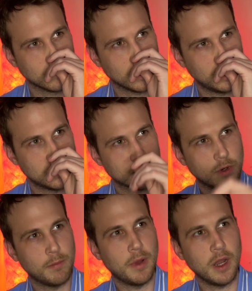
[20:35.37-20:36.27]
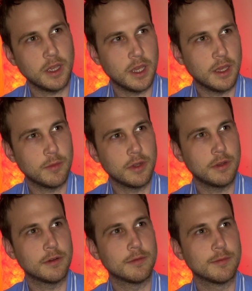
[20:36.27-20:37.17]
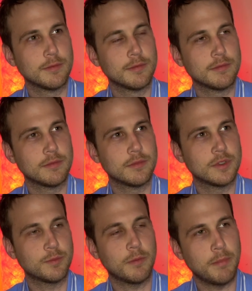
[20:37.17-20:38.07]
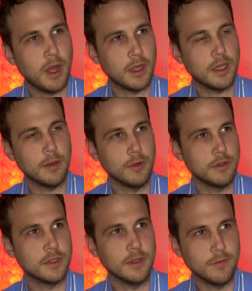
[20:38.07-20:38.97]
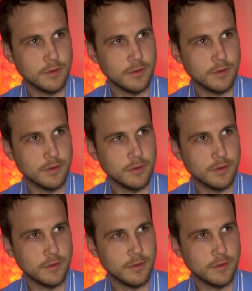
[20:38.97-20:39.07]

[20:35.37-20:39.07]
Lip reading: Can you just wear a body cam on your... Just put a body cam on yourself.